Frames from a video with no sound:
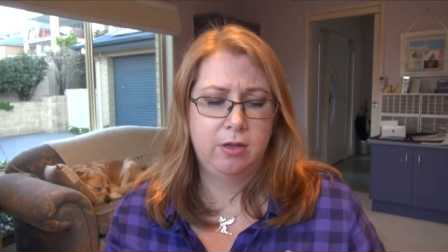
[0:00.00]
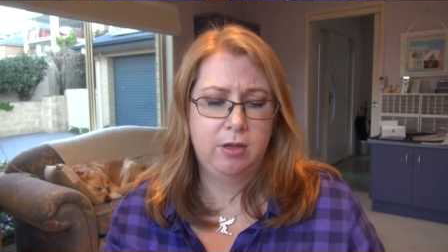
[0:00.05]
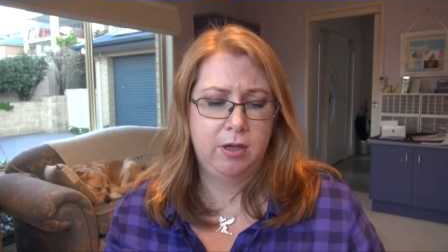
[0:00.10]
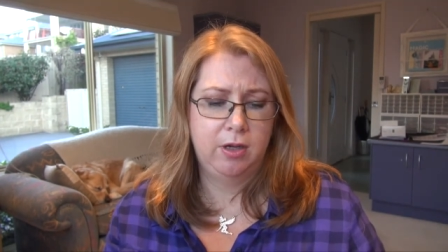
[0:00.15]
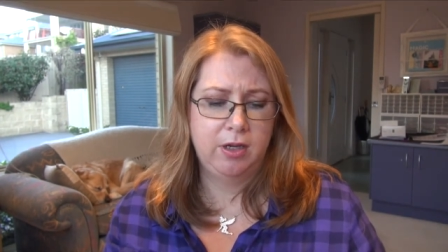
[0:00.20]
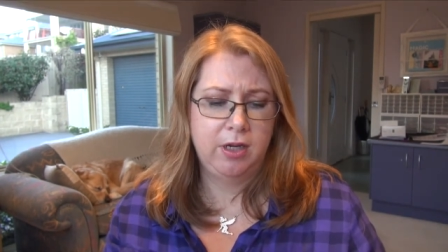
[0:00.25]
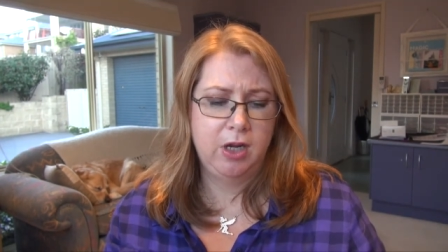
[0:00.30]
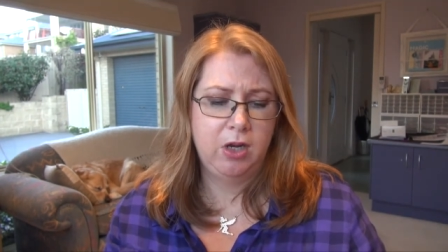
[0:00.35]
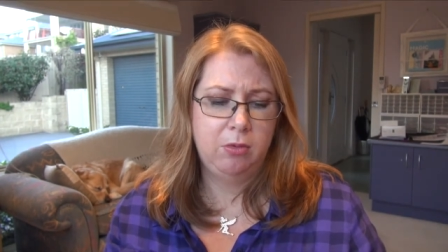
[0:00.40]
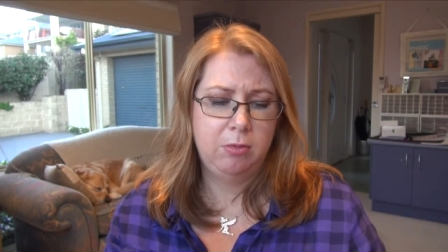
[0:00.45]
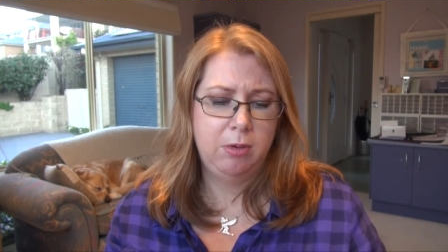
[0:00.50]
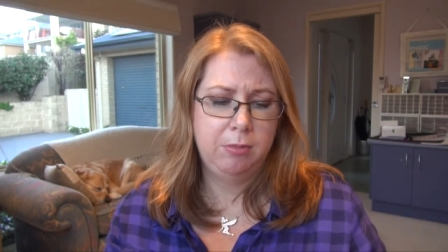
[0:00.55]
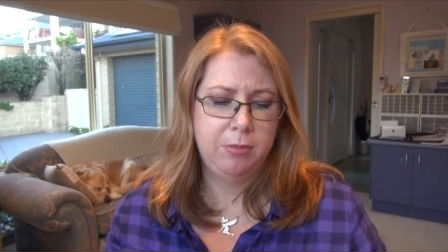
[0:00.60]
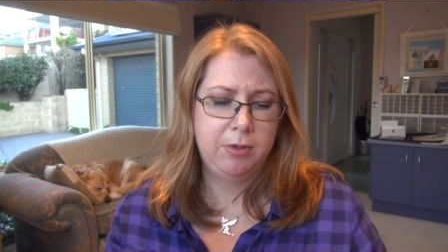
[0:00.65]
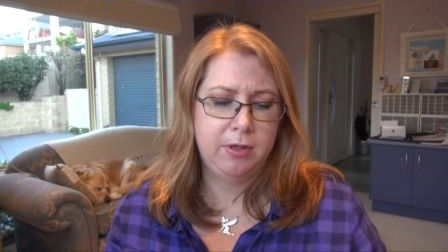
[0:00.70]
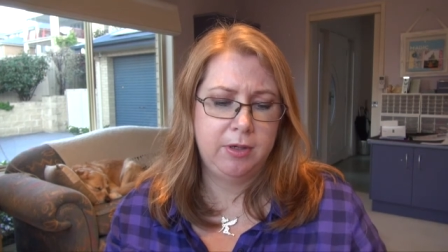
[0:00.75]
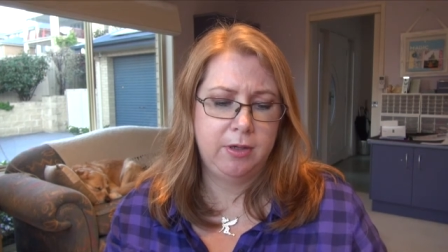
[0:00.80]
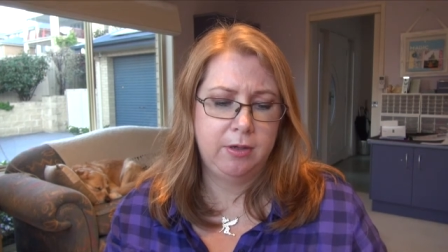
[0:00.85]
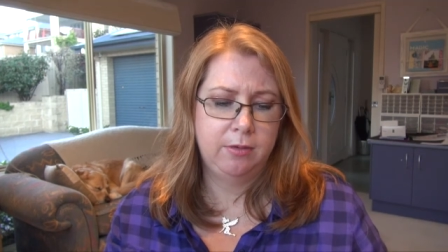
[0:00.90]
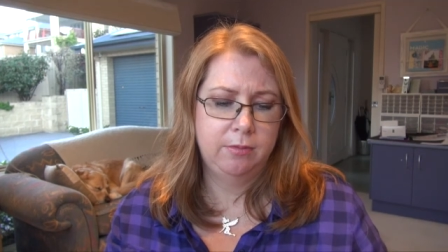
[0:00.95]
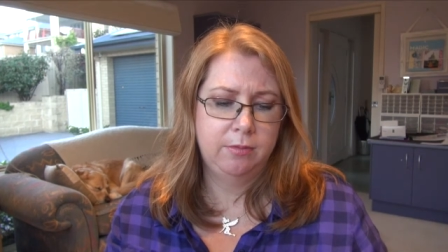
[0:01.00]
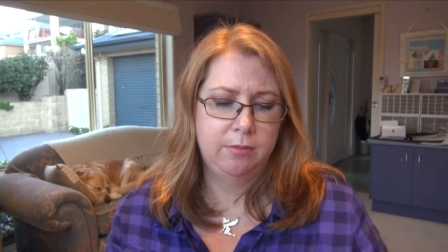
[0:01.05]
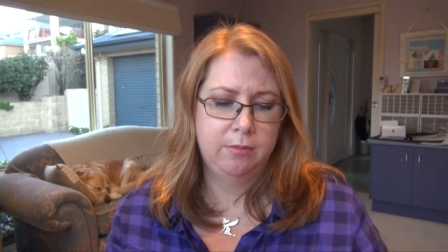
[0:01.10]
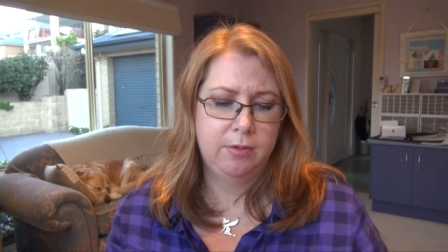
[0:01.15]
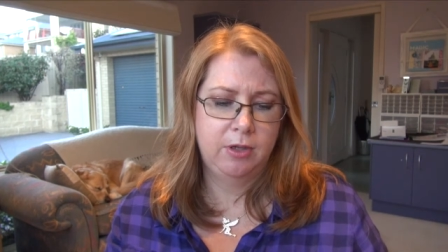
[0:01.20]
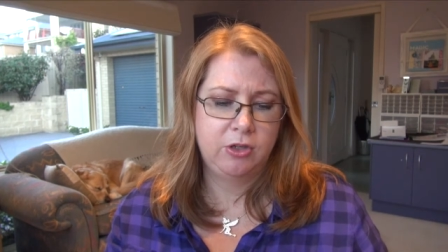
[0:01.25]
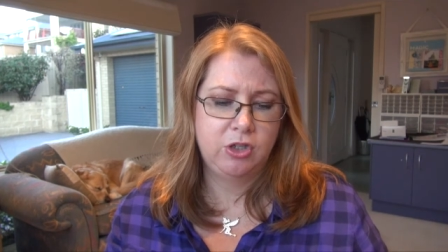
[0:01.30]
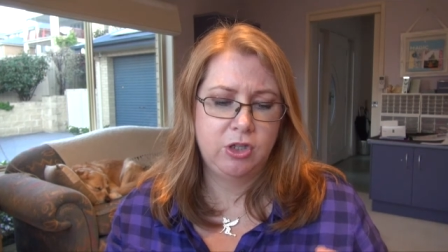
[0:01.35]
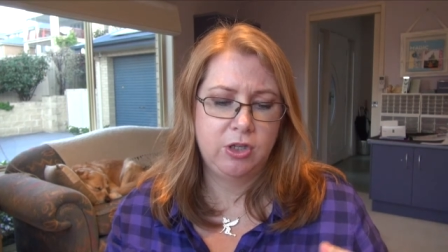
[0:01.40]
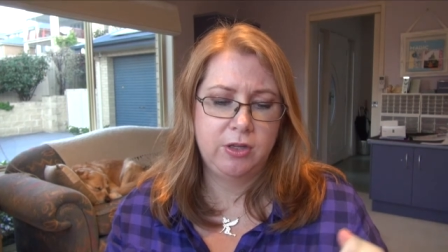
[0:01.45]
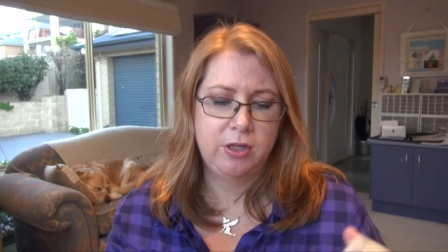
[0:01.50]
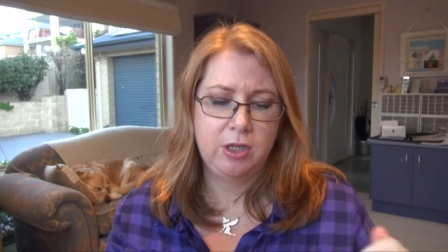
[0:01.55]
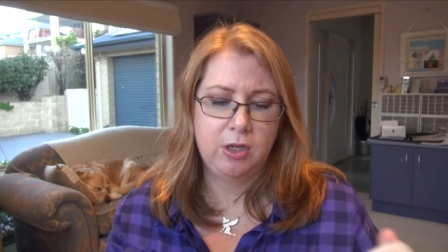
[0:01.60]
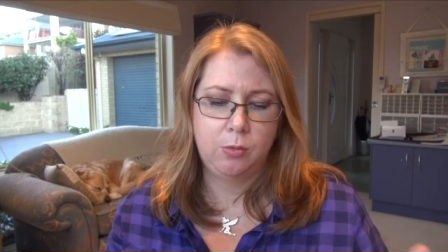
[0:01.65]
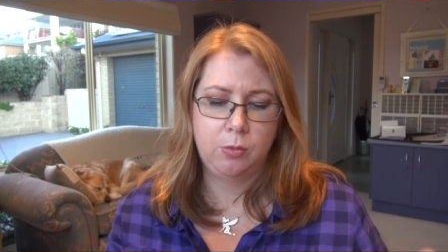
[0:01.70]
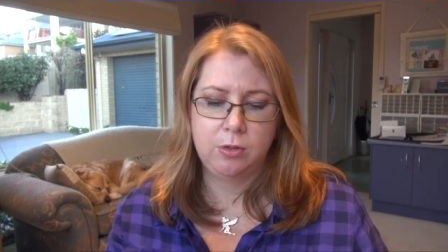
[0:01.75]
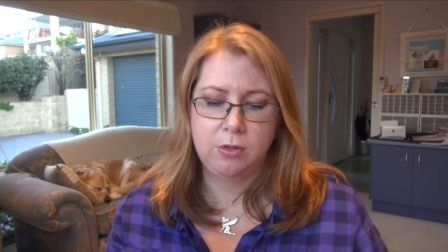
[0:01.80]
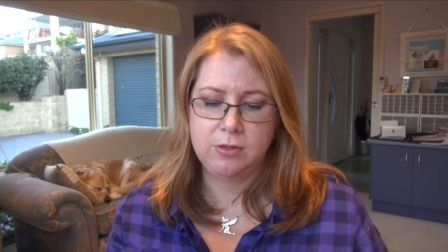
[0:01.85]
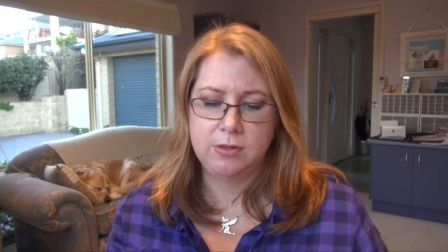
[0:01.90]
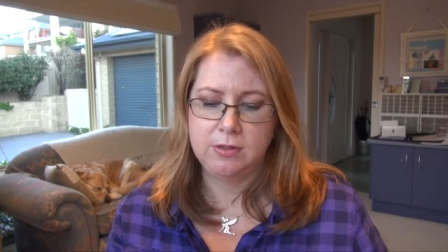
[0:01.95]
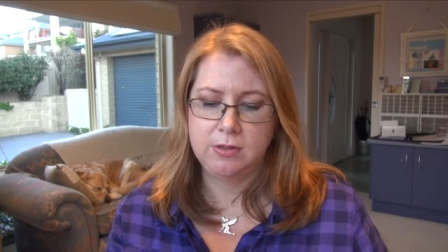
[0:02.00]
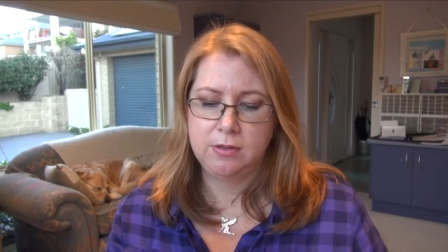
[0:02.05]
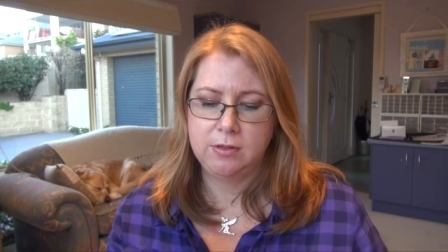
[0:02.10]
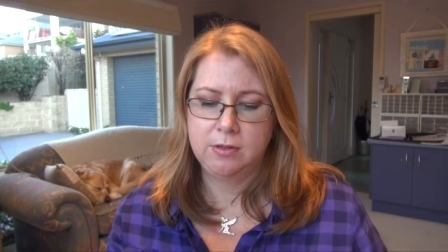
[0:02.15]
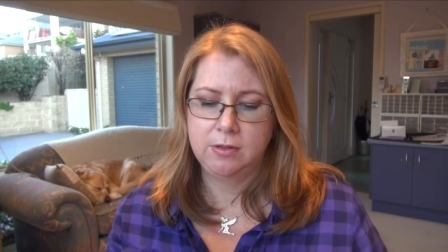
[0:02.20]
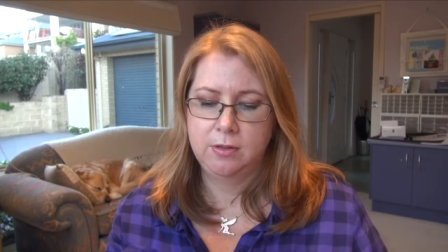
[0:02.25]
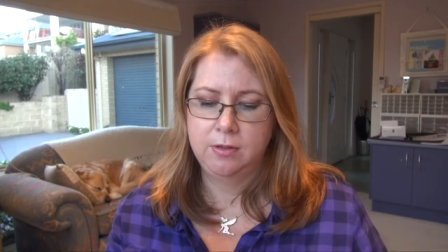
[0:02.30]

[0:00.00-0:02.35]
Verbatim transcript: I can't remember now. Actually, I think it was